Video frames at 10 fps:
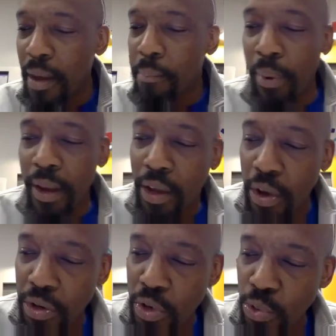bring
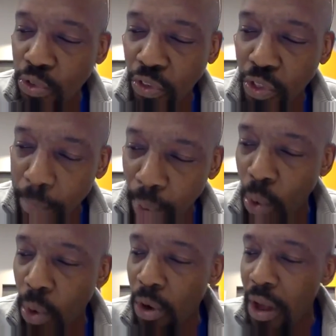good news to the
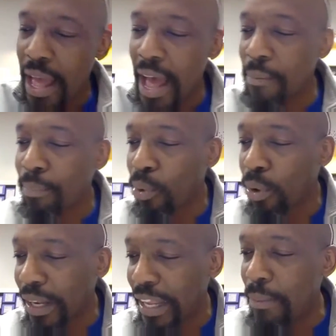poor, and
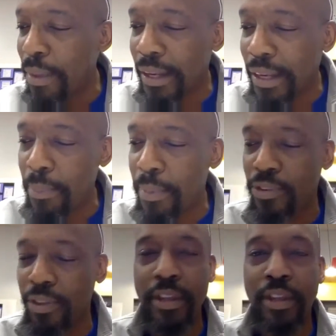proclaiming
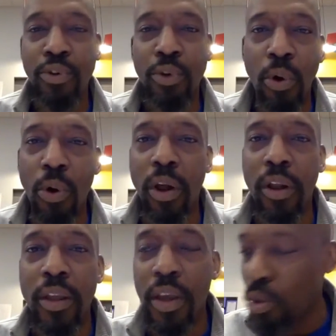liberty to all
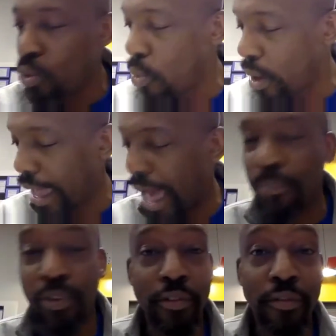who are captive.